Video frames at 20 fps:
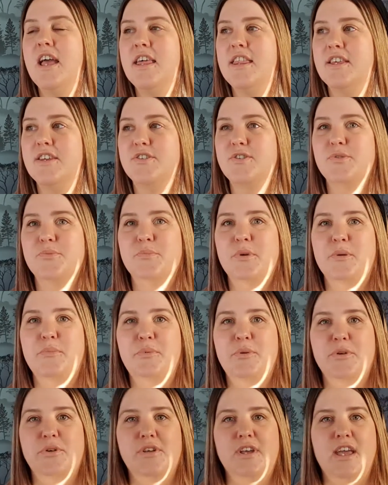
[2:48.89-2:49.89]
they told me to
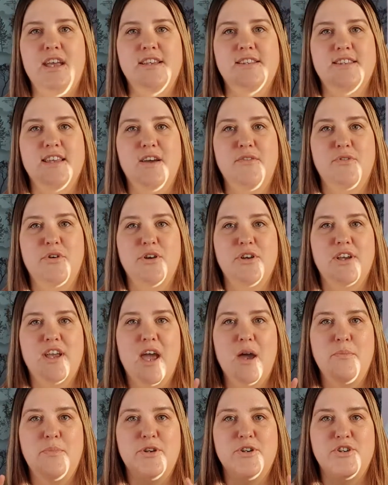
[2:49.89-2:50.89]
put uh, Savoy
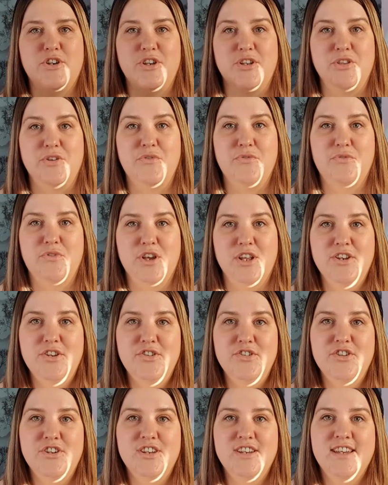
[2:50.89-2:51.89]
cabbage in the
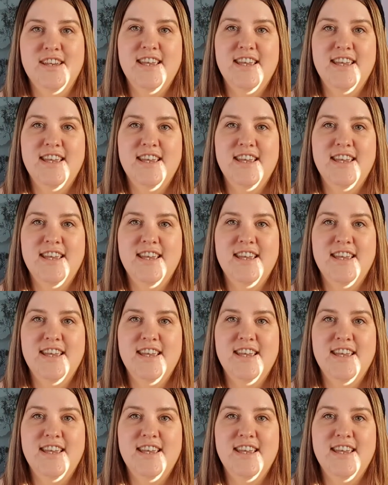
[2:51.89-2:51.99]
fridge